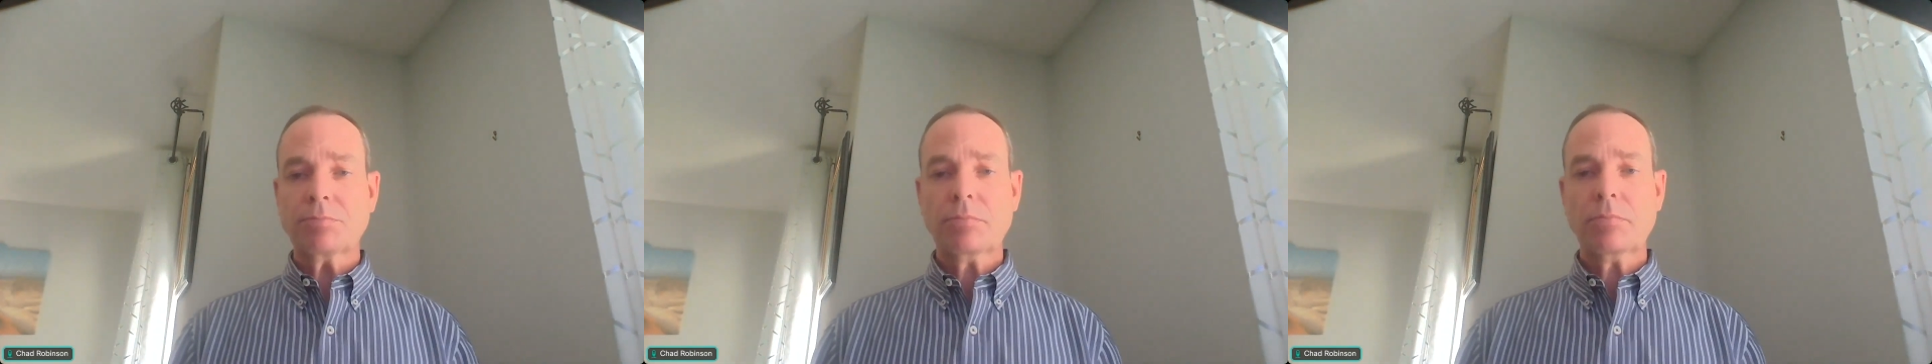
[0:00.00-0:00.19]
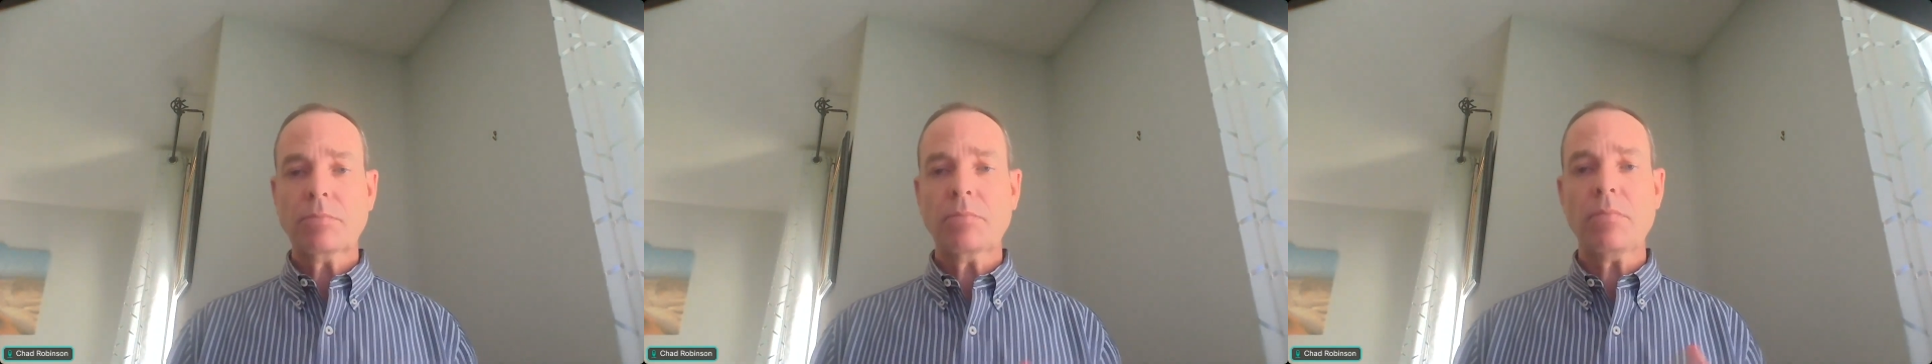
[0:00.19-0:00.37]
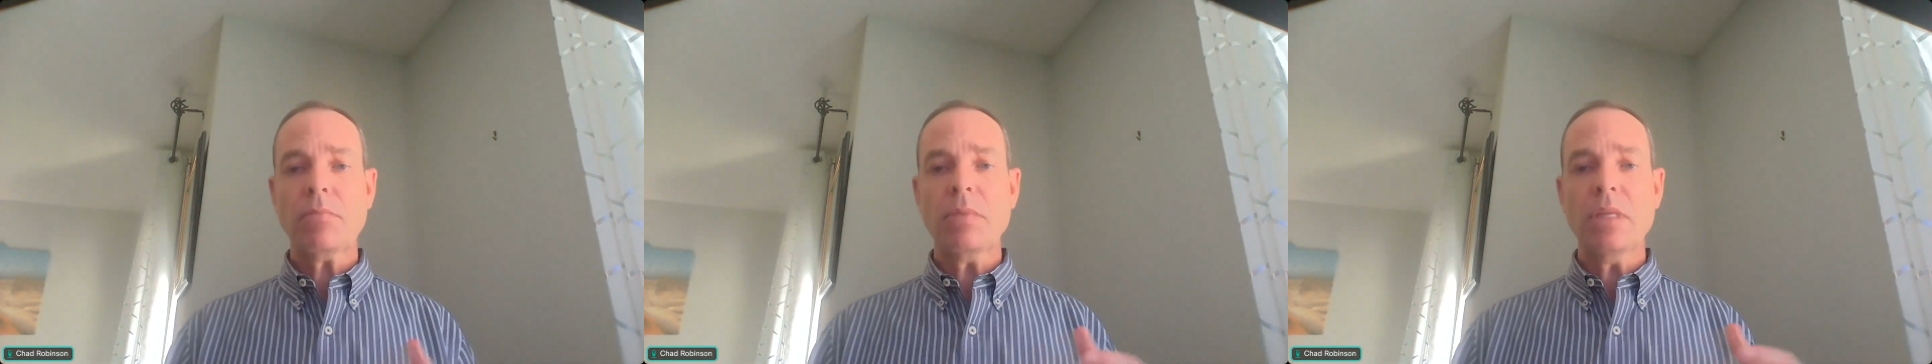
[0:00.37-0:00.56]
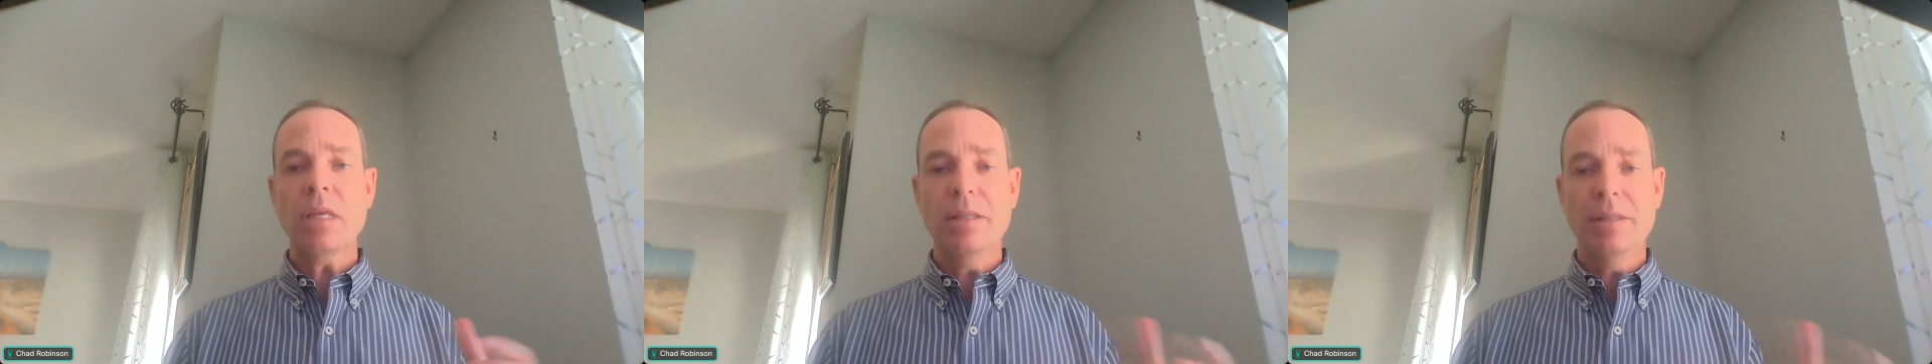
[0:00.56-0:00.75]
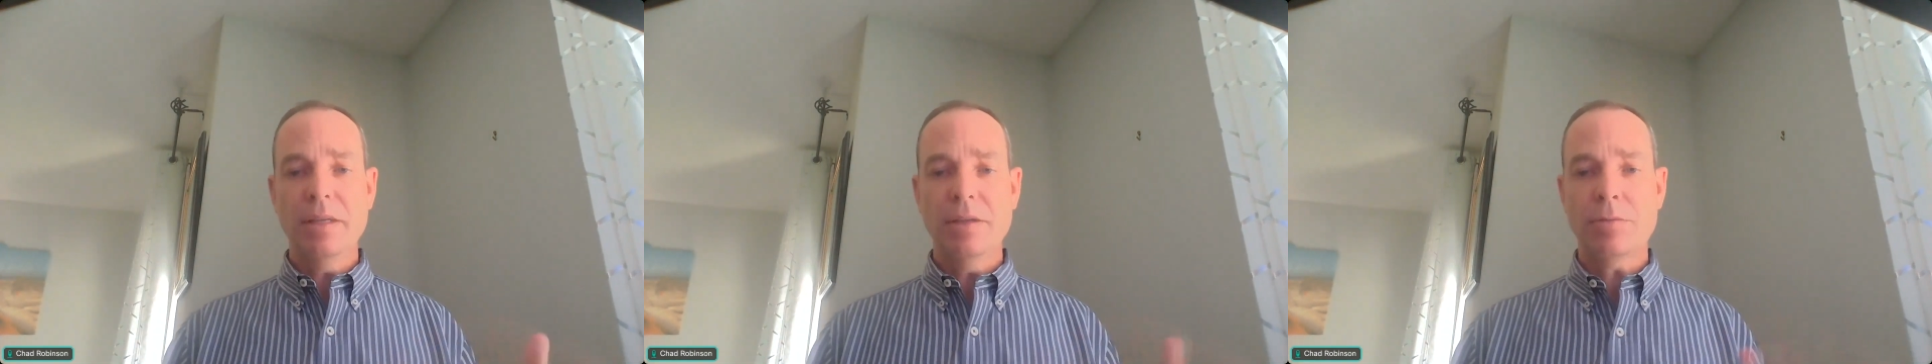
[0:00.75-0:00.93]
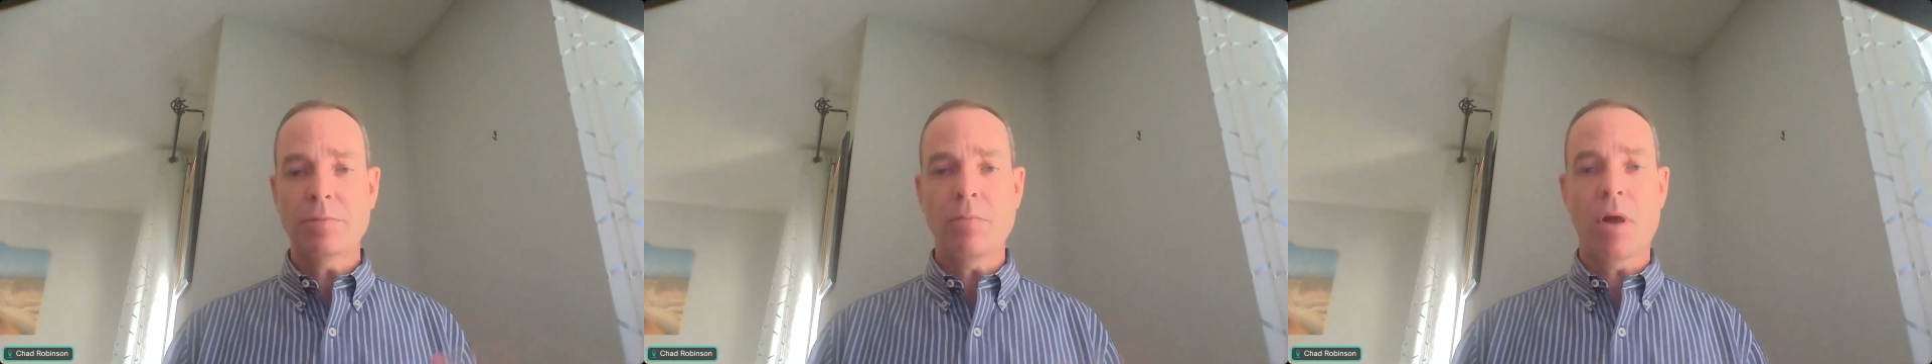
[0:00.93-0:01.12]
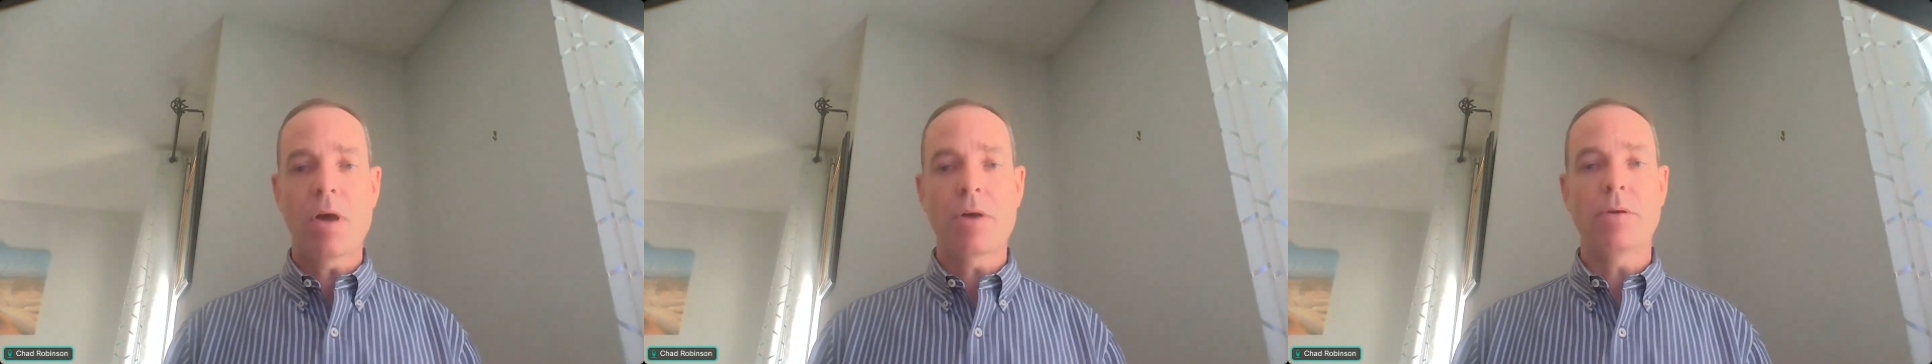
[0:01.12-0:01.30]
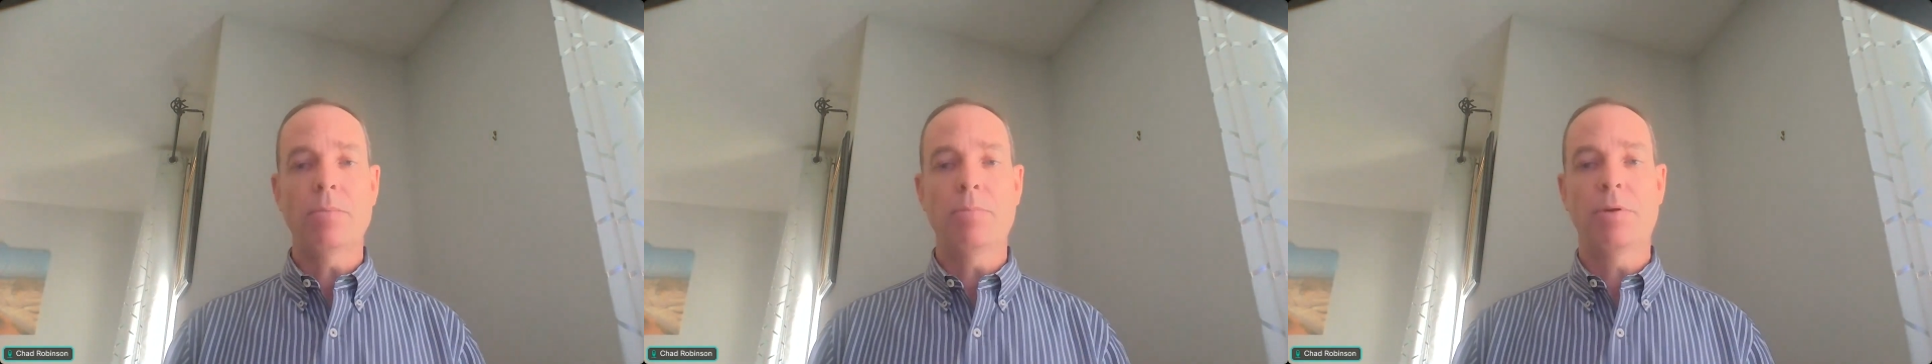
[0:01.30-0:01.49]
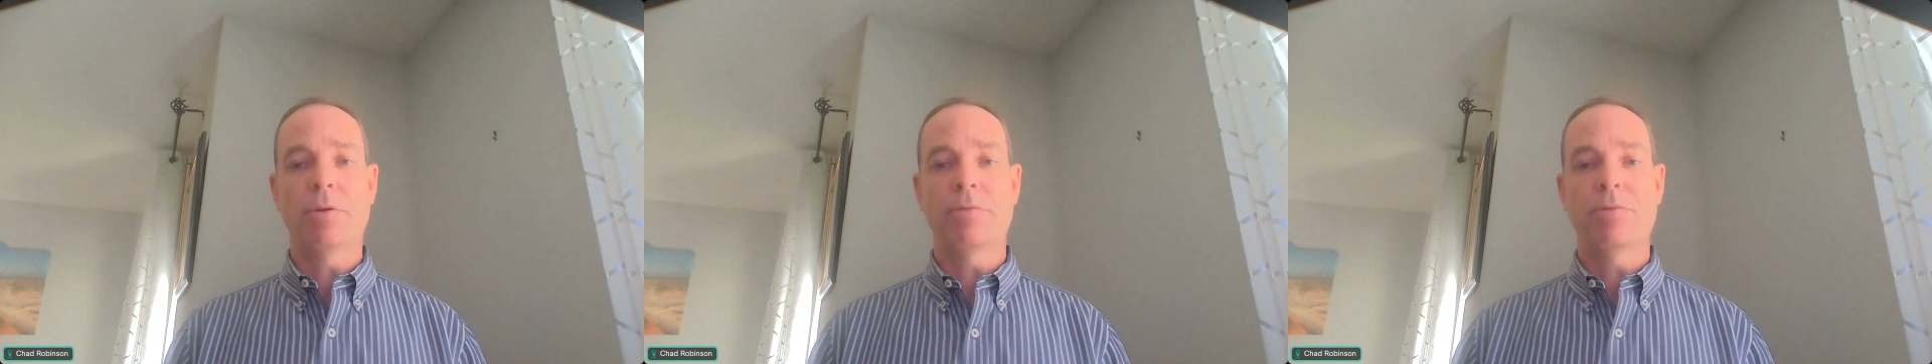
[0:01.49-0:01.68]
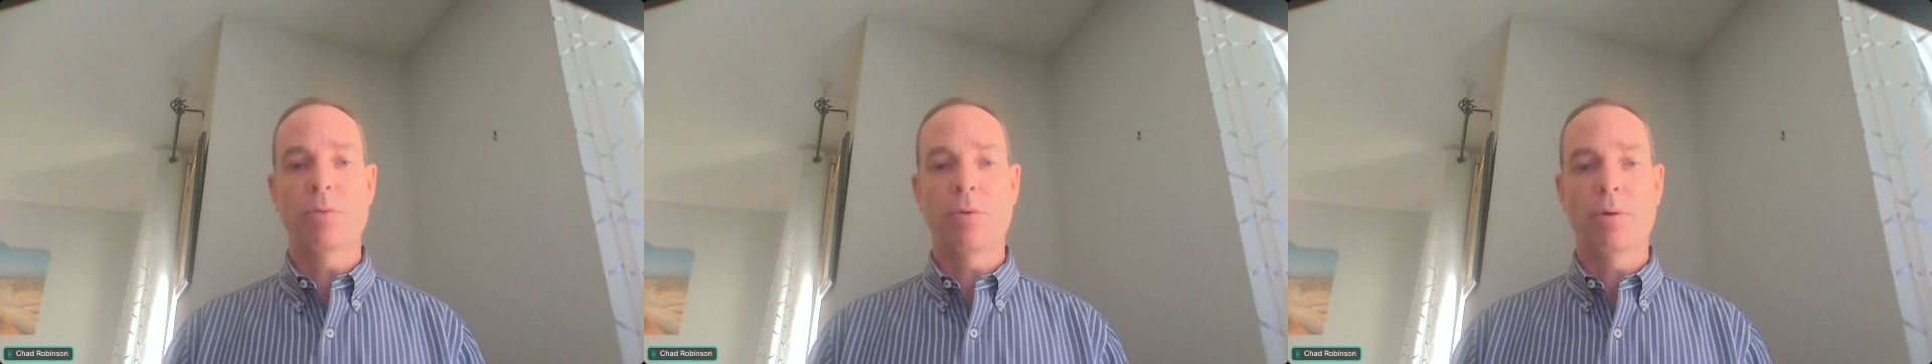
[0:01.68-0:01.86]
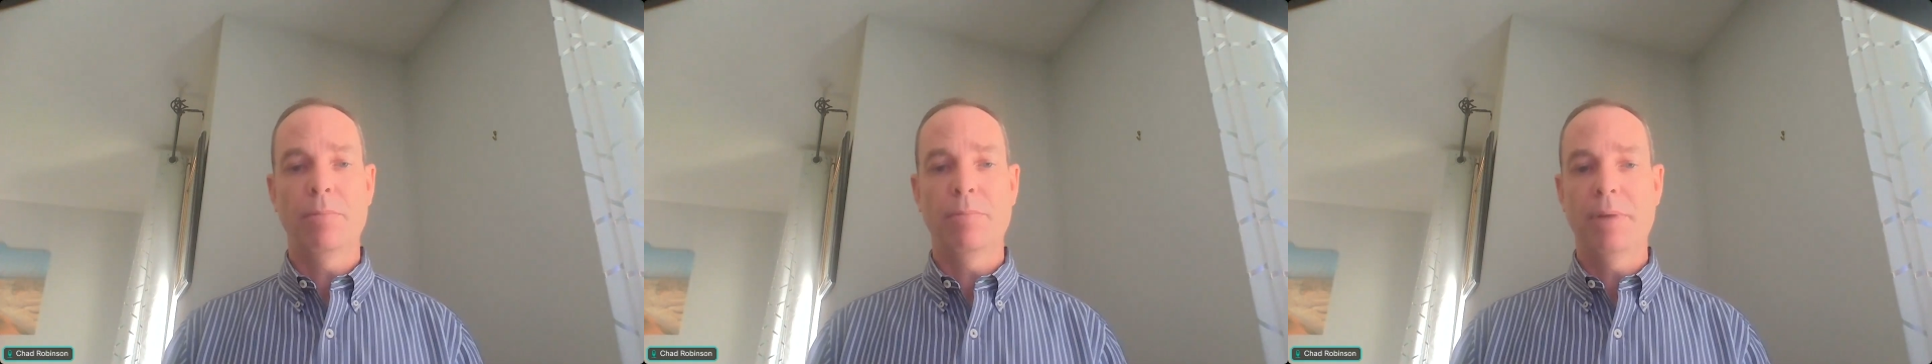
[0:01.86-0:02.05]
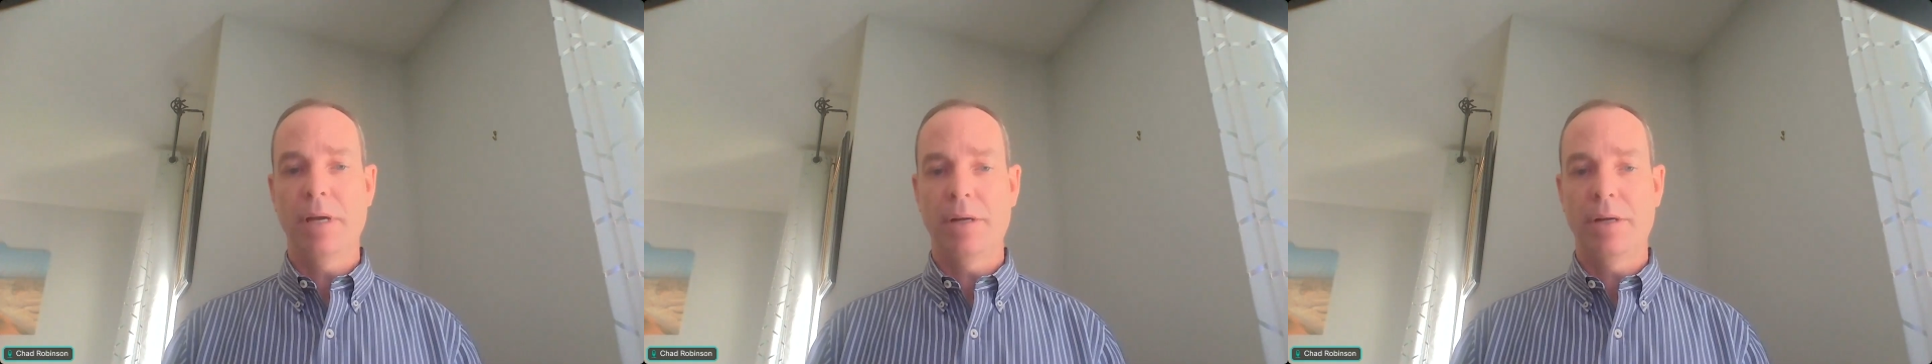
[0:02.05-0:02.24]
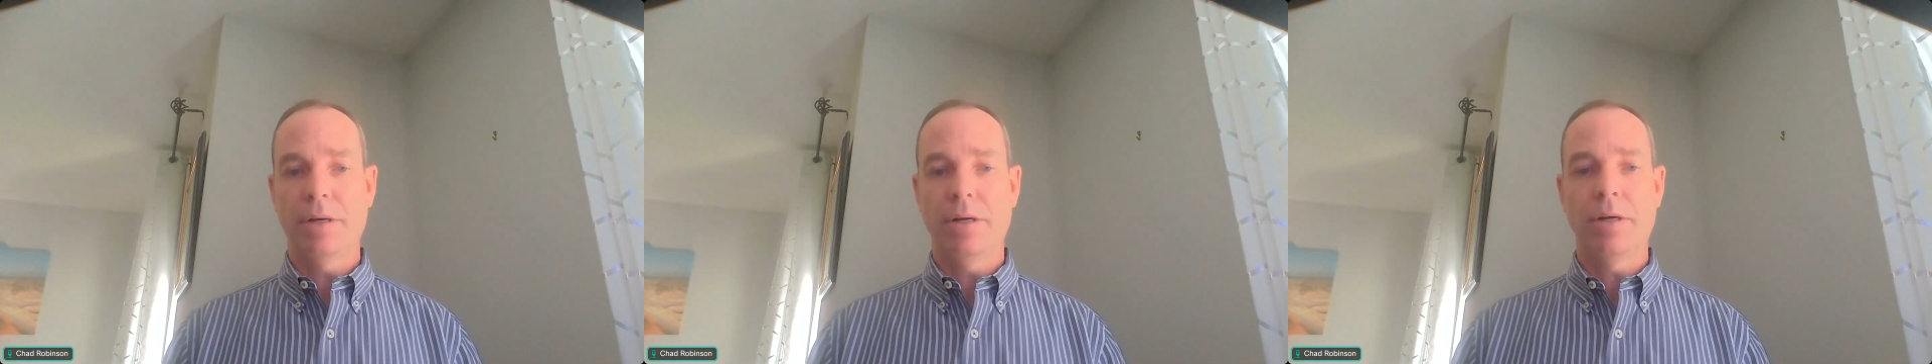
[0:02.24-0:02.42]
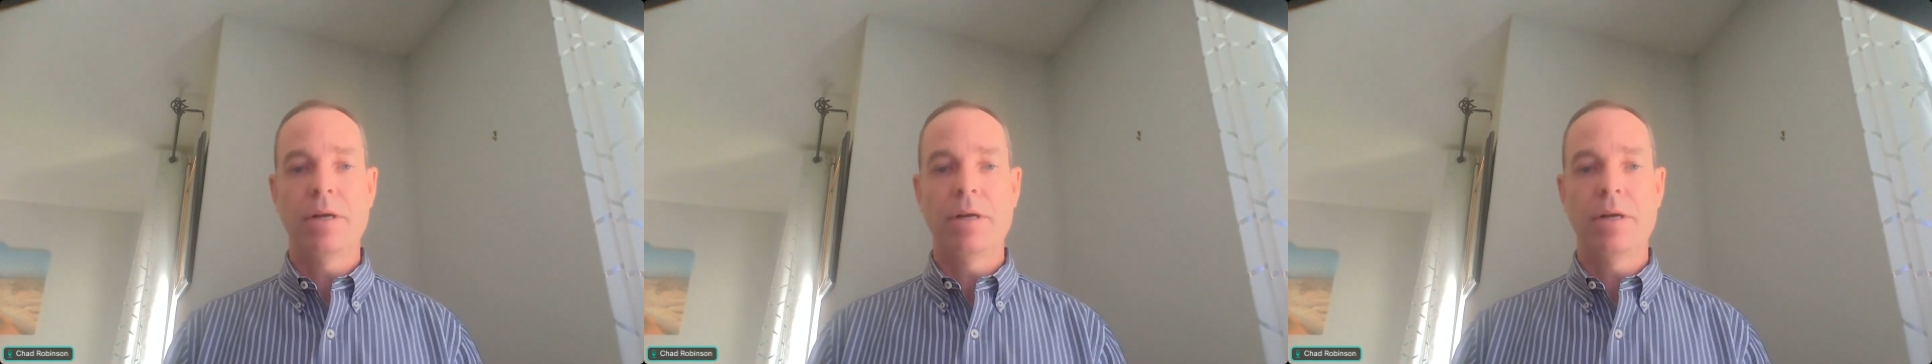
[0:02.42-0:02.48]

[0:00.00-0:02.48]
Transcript: This model performed better